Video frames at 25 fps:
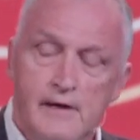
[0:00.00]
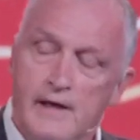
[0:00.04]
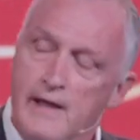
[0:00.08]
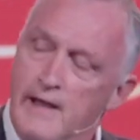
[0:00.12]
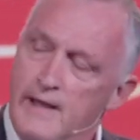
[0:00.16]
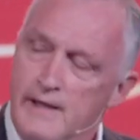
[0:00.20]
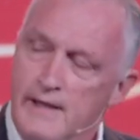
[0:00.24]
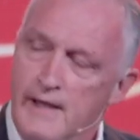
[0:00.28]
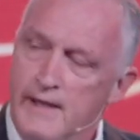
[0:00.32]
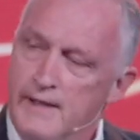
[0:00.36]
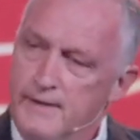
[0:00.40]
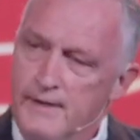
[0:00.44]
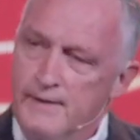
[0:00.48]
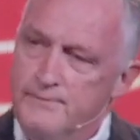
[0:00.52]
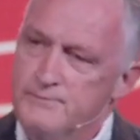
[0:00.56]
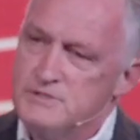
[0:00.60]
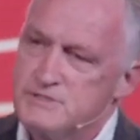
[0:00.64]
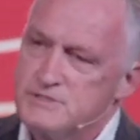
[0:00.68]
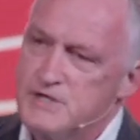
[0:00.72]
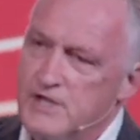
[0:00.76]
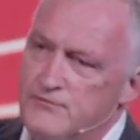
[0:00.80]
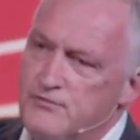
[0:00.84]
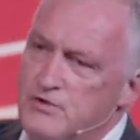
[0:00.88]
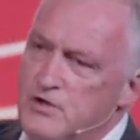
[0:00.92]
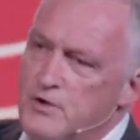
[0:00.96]
I, am
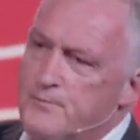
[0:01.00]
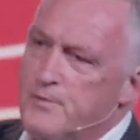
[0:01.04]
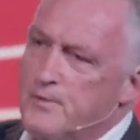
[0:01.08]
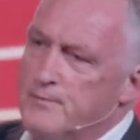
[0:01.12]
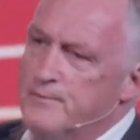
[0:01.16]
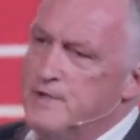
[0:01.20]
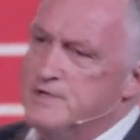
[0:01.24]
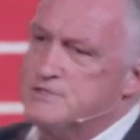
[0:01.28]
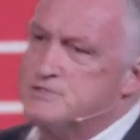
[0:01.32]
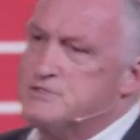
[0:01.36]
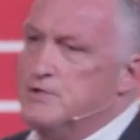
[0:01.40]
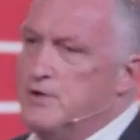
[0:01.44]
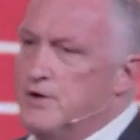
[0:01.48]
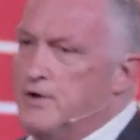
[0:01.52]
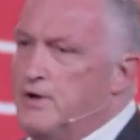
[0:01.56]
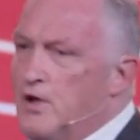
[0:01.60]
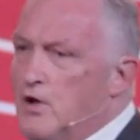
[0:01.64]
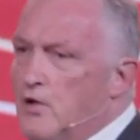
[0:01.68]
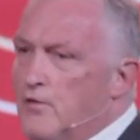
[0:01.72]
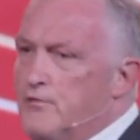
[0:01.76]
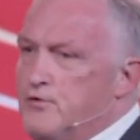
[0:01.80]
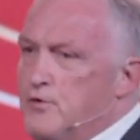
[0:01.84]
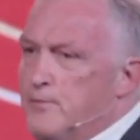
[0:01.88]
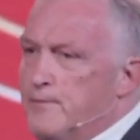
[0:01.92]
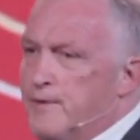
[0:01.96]
just giving you permission to
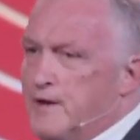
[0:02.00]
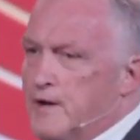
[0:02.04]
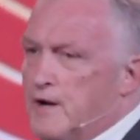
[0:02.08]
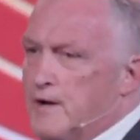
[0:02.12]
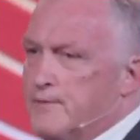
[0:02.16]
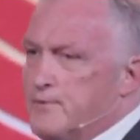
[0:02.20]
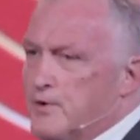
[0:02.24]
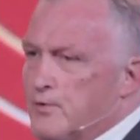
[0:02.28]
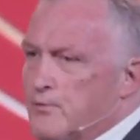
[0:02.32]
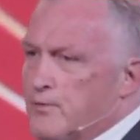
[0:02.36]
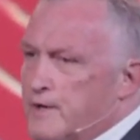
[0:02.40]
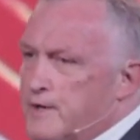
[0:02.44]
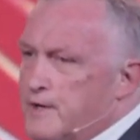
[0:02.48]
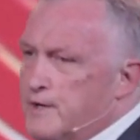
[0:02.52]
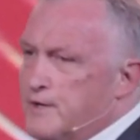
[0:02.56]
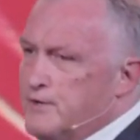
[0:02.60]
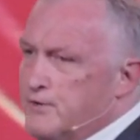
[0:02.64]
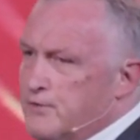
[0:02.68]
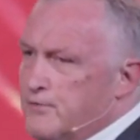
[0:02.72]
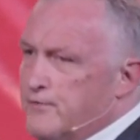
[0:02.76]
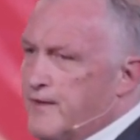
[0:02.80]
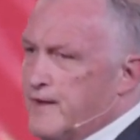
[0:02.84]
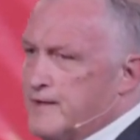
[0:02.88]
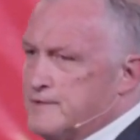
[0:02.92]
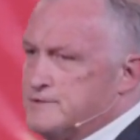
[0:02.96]
know you may not be ready to
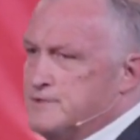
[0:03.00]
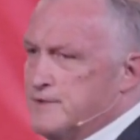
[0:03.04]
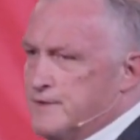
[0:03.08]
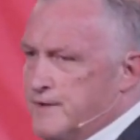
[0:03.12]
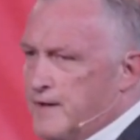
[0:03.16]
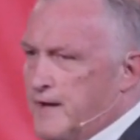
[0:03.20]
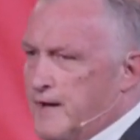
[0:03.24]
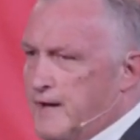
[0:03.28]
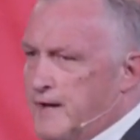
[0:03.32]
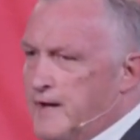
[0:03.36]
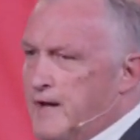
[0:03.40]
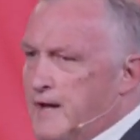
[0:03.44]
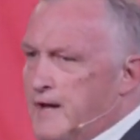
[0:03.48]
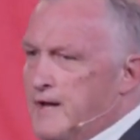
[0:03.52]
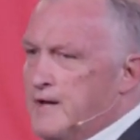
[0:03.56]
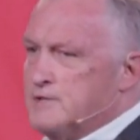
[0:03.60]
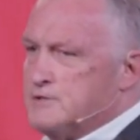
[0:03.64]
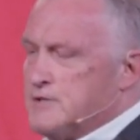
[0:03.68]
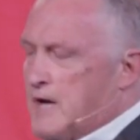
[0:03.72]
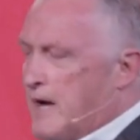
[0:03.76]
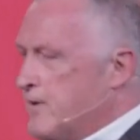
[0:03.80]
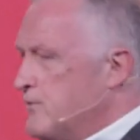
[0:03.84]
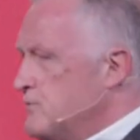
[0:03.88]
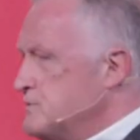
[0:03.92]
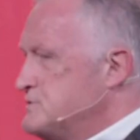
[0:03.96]
do that today.
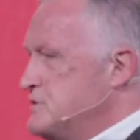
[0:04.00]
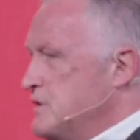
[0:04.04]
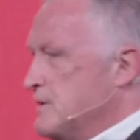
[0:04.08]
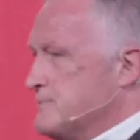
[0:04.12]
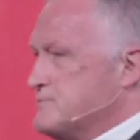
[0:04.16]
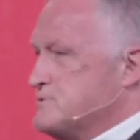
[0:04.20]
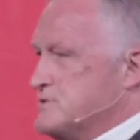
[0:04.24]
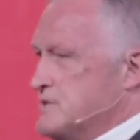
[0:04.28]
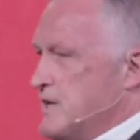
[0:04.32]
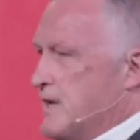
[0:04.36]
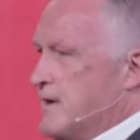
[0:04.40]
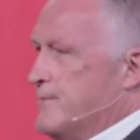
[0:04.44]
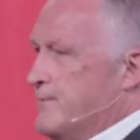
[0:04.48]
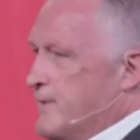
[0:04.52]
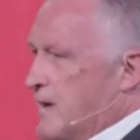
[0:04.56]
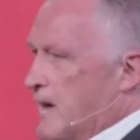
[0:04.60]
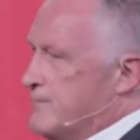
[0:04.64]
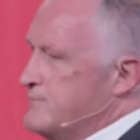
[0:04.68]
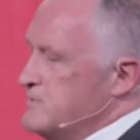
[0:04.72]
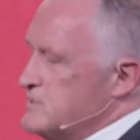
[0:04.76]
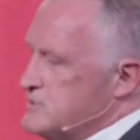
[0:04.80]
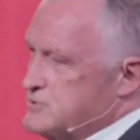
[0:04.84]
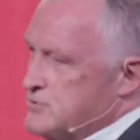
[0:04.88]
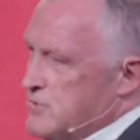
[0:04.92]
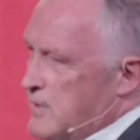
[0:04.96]
I don't want you upset at me.
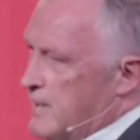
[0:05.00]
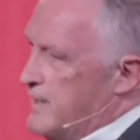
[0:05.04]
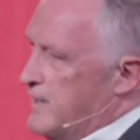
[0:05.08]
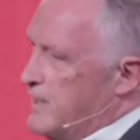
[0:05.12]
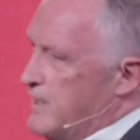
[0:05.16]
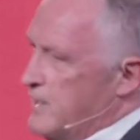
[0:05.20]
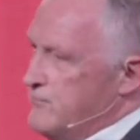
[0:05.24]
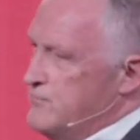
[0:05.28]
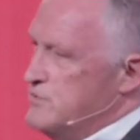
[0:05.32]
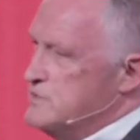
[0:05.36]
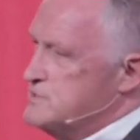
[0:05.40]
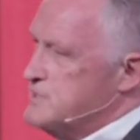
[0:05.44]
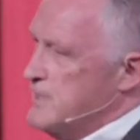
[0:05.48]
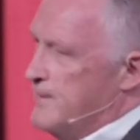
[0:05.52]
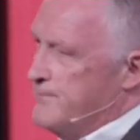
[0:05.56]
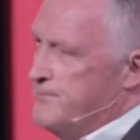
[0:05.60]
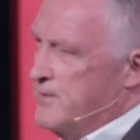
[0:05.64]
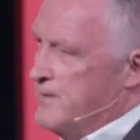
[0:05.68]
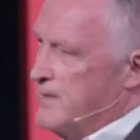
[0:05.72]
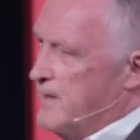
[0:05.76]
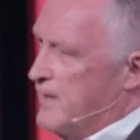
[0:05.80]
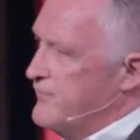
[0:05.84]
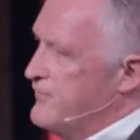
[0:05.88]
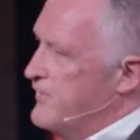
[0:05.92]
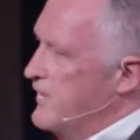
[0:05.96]
I'm just trying to give you
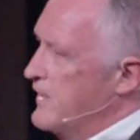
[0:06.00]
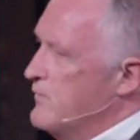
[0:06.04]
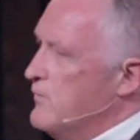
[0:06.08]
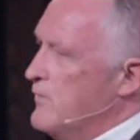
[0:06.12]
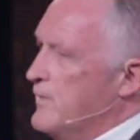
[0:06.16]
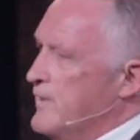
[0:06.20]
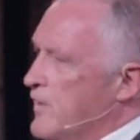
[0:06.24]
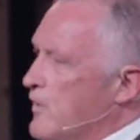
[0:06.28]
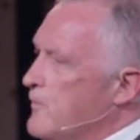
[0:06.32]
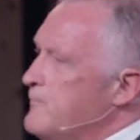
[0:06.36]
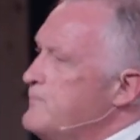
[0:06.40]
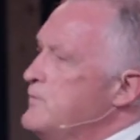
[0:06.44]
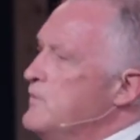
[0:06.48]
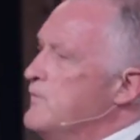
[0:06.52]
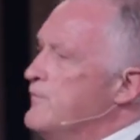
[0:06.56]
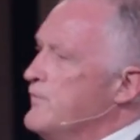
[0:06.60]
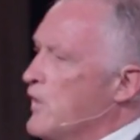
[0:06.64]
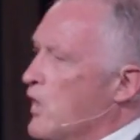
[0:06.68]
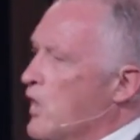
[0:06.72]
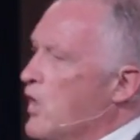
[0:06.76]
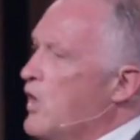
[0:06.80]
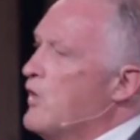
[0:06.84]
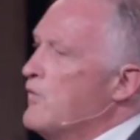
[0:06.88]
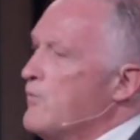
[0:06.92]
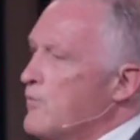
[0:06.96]
something I think will help you in
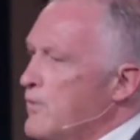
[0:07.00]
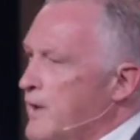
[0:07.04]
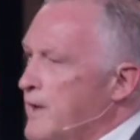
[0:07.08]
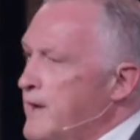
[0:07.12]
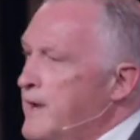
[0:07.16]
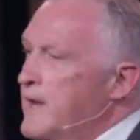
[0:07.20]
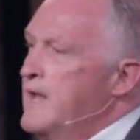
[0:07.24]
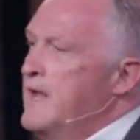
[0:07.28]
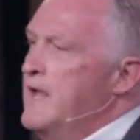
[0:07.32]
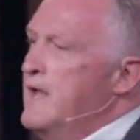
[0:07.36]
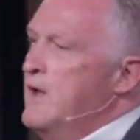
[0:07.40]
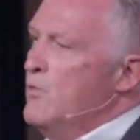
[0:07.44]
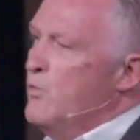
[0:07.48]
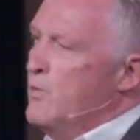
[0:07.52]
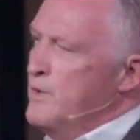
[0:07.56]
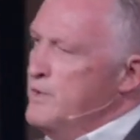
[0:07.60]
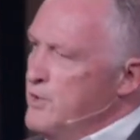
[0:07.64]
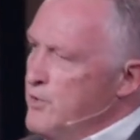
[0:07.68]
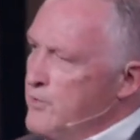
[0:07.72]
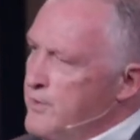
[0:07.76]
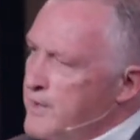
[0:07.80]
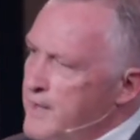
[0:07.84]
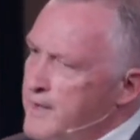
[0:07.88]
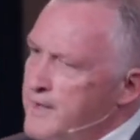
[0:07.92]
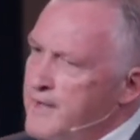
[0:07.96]
the long run when
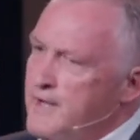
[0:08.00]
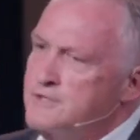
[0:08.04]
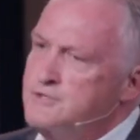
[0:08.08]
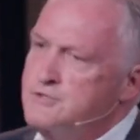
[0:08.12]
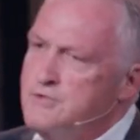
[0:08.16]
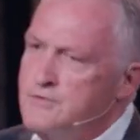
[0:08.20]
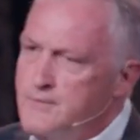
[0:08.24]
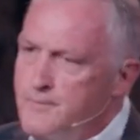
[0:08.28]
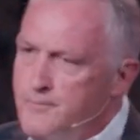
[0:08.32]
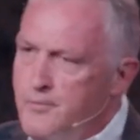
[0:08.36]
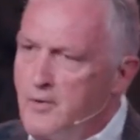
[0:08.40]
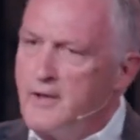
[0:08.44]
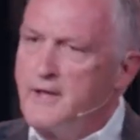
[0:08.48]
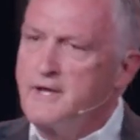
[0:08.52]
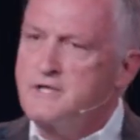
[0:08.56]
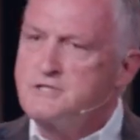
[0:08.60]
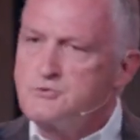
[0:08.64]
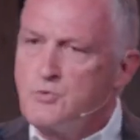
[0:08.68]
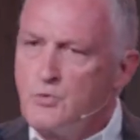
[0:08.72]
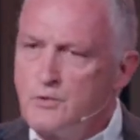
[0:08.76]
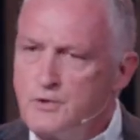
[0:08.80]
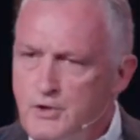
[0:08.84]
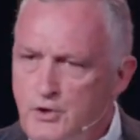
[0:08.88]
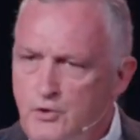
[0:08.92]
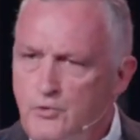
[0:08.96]
you can get to the
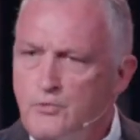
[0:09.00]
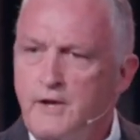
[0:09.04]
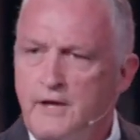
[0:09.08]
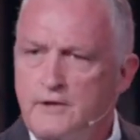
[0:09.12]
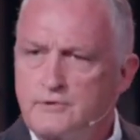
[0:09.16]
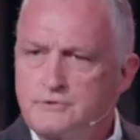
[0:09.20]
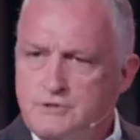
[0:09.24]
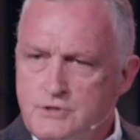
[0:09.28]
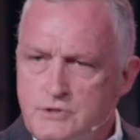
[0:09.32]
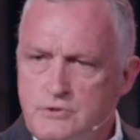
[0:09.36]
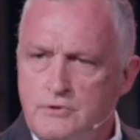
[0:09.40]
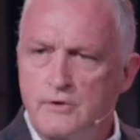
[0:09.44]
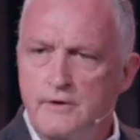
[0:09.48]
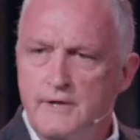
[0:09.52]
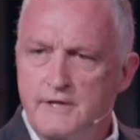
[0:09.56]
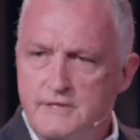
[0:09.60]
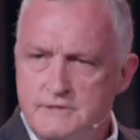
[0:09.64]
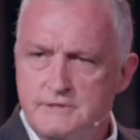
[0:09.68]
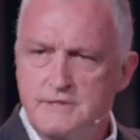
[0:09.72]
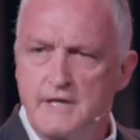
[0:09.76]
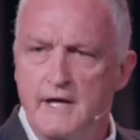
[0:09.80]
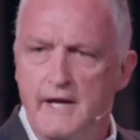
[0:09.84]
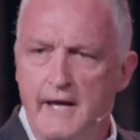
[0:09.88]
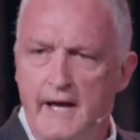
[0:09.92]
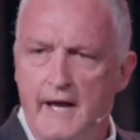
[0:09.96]
place where you can truly
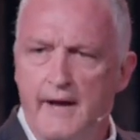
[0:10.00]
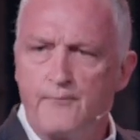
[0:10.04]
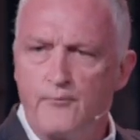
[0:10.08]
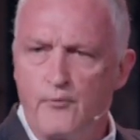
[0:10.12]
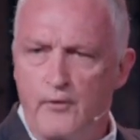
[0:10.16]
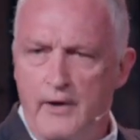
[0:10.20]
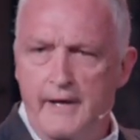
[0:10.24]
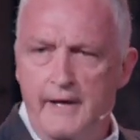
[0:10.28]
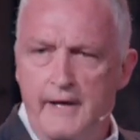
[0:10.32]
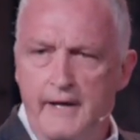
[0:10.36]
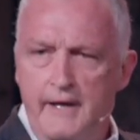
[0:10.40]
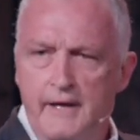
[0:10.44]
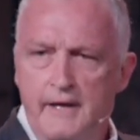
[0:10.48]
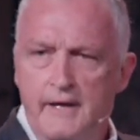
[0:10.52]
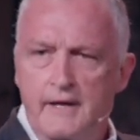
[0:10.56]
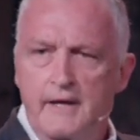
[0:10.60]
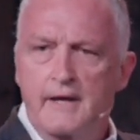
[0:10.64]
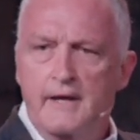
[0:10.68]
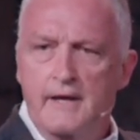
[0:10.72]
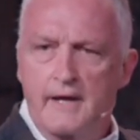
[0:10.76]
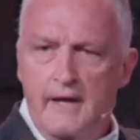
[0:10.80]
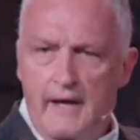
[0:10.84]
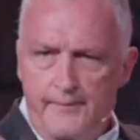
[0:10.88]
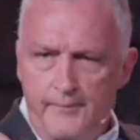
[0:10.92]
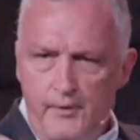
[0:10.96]
say, I'm ready.
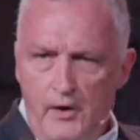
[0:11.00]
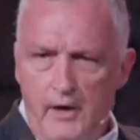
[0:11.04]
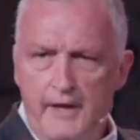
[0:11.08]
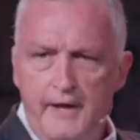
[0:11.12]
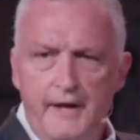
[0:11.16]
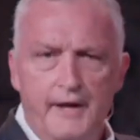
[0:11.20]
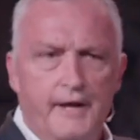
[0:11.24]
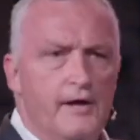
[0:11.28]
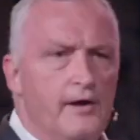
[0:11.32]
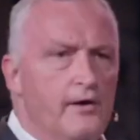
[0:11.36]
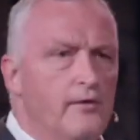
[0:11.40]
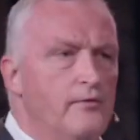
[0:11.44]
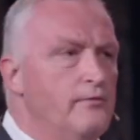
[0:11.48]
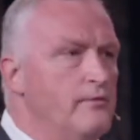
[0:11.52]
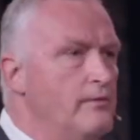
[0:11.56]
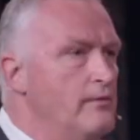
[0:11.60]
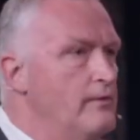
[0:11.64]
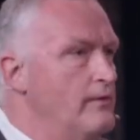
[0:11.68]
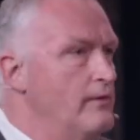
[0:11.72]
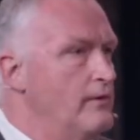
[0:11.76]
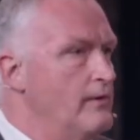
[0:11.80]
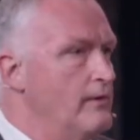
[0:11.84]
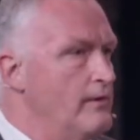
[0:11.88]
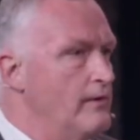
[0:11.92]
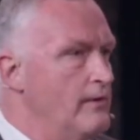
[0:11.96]
I'm going to let it go
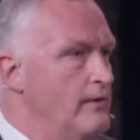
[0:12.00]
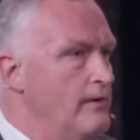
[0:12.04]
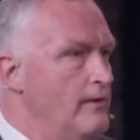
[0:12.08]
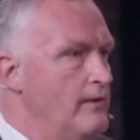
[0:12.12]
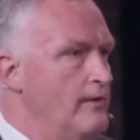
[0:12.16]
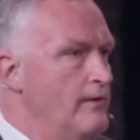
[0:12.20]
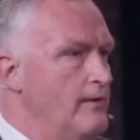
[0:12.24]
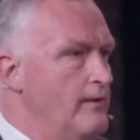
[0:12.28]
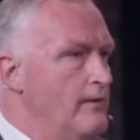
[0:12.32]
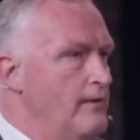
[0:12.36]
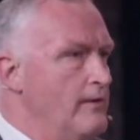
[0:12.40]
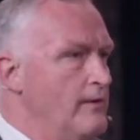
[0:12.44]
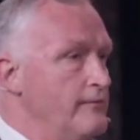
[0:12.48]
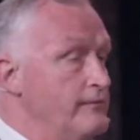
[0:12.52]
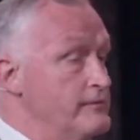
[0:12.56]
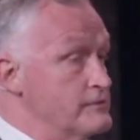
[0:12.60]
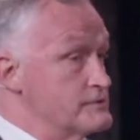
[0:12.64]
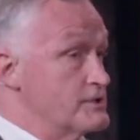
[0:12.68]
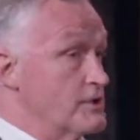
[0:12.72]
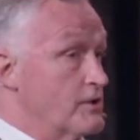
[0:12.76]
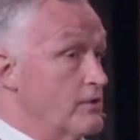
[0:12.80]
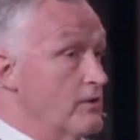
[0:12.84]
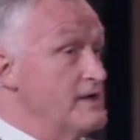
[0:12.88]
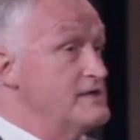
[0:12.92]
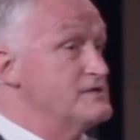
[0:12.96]

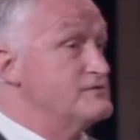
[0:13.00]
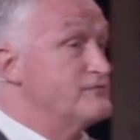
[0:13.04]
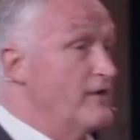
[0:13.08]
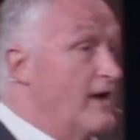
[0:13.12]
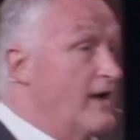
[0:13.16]
there's a grace